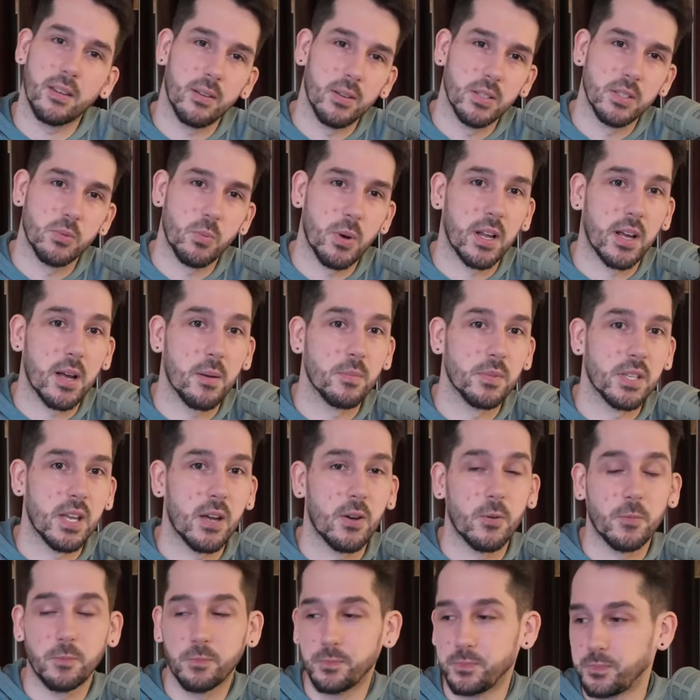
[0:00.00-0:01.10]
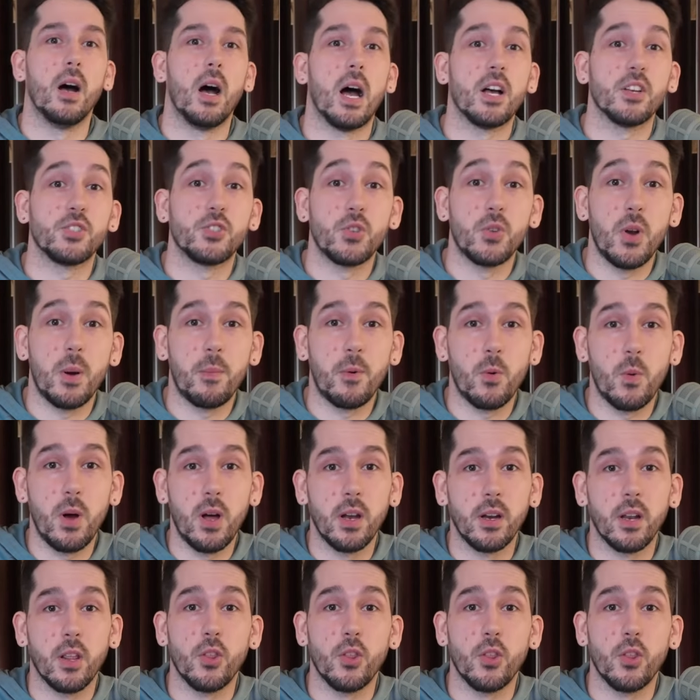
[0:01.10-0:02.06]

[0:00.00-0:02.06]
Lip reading: is when it comes out. So number one,